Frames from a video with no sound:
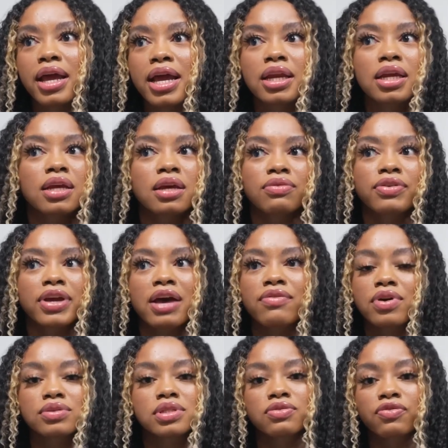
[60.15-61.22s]
any of
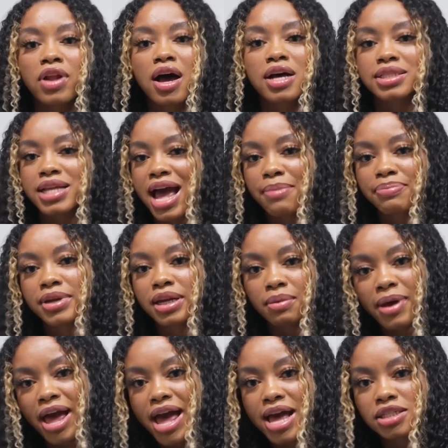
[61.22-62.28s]
Kevo's flaws that happened in
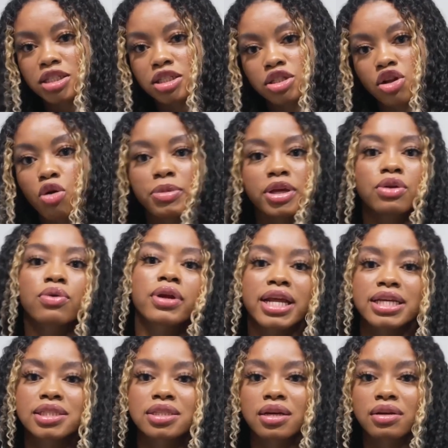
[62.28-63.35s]
the past. Just don't be doing
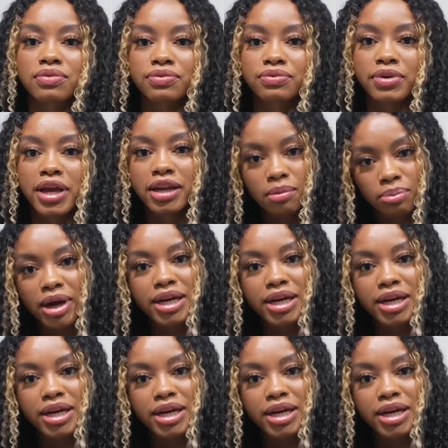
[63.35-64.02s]
that stuff in the